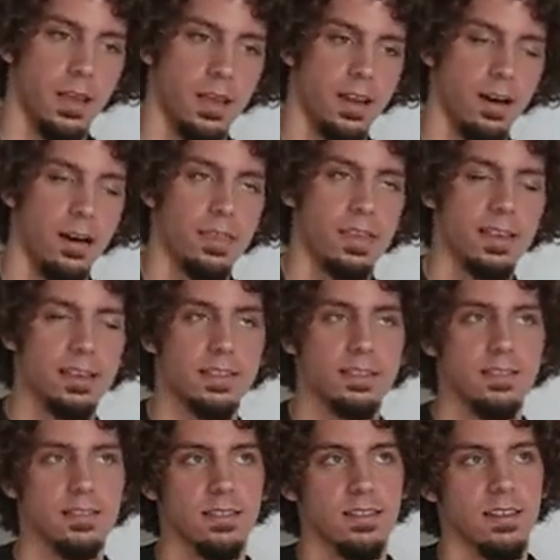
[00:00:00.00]
Now I think he's
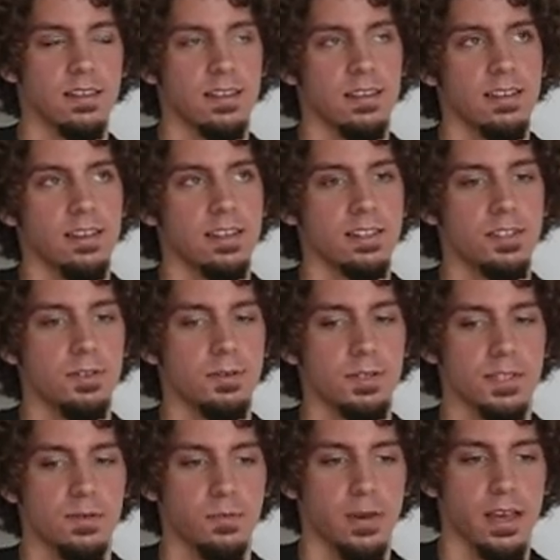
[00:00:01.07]
doing
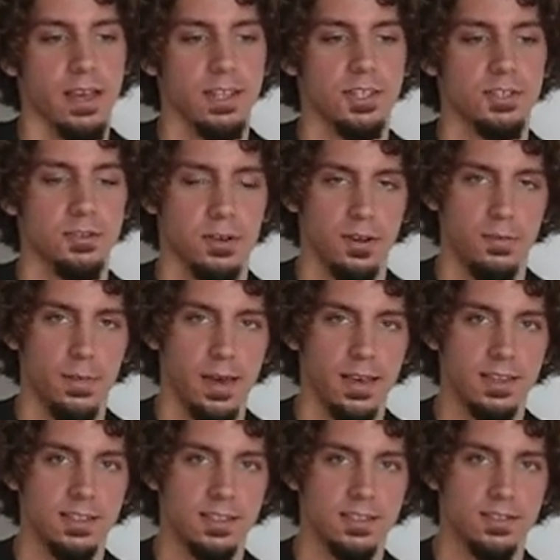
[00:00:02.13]
some 8-string
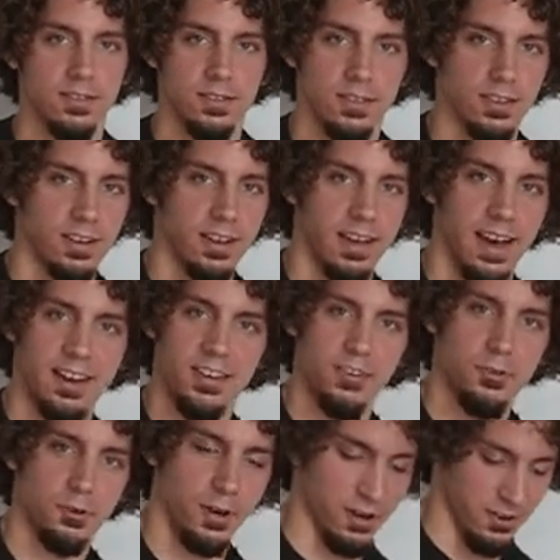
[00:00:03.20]
bass kind of
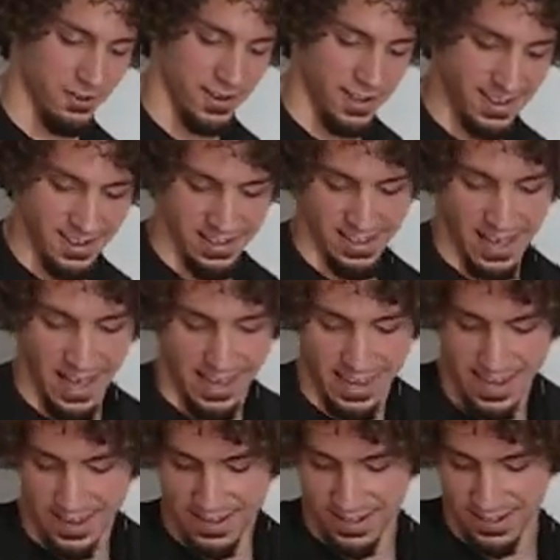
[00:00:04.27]
trickery. I
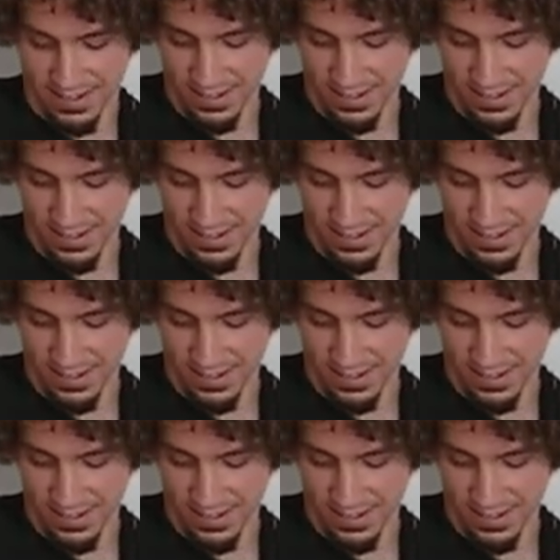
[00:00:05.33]
can't